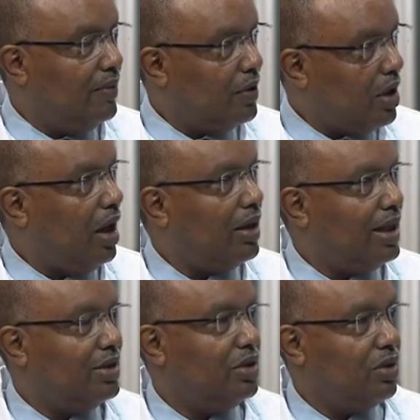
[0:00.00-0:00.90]

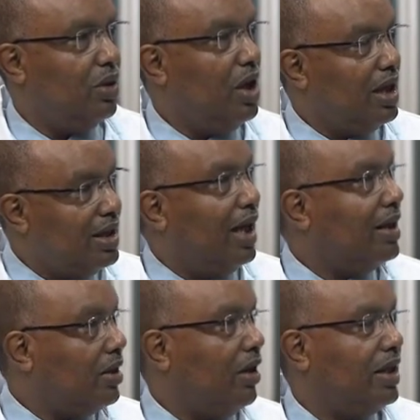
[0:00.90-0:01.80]
colleagues, so young
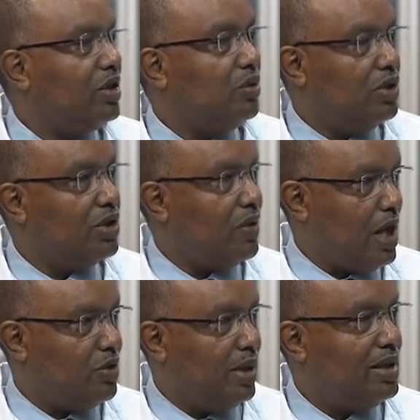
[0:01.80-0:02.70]
colleagues who just
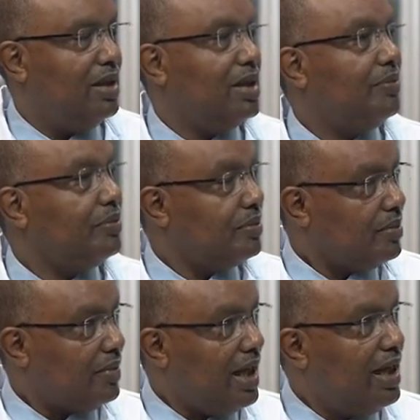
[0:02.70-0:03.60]
graduated
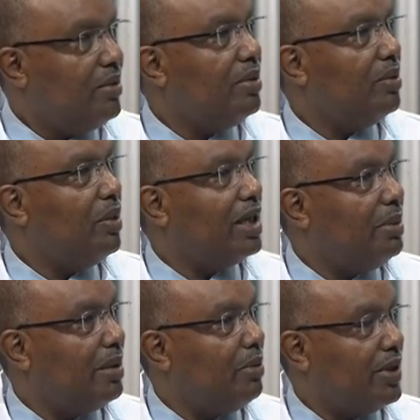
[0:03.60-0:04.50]
and who had been
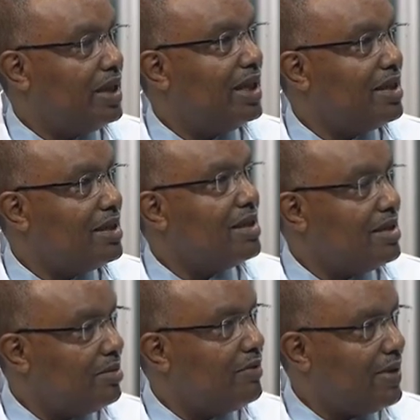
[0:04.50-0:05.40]
appointed as
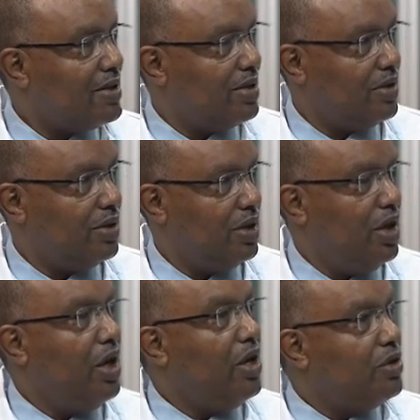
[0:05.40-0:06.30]
assistant professors.
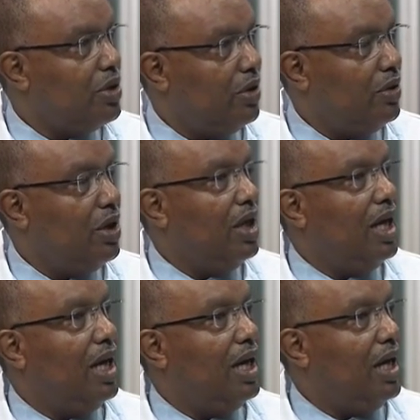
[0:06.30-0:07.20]
So
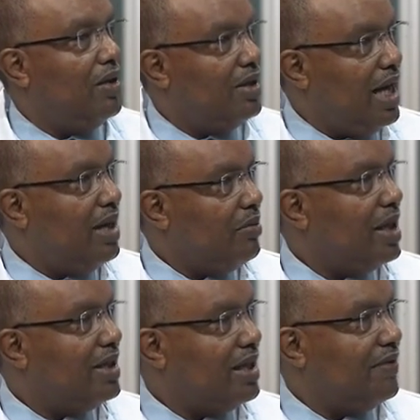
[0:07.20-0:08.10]
then we
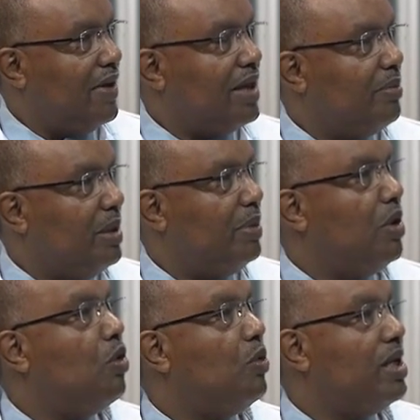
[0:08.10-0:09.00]
identified people
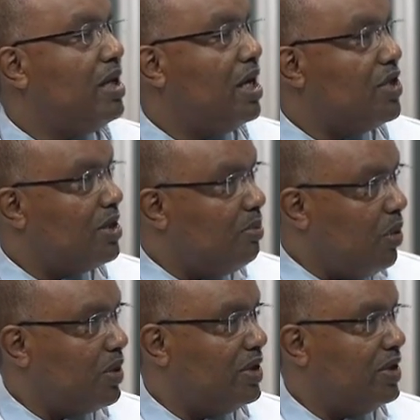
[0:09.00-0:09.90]
who would
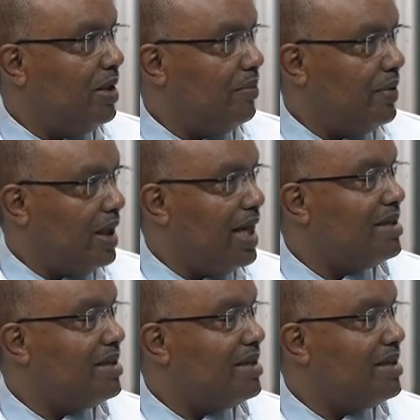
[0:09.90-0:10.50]
support them, as